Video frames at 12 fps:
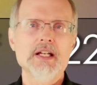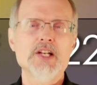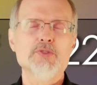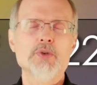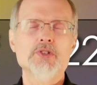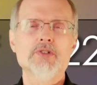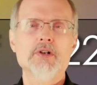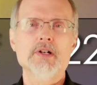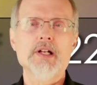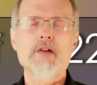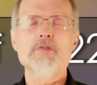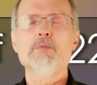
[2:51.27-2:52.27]
as we
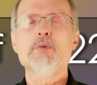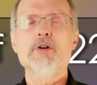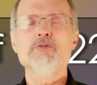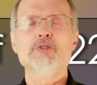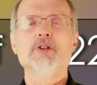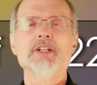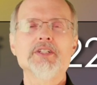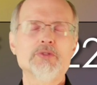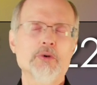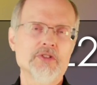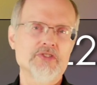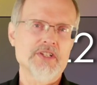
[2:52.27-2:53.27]
turn ever more fully
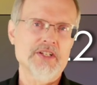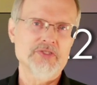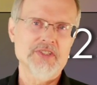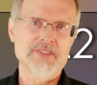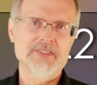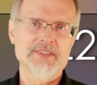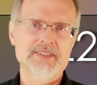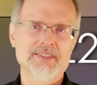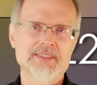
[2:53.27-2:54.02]
toward Jesus.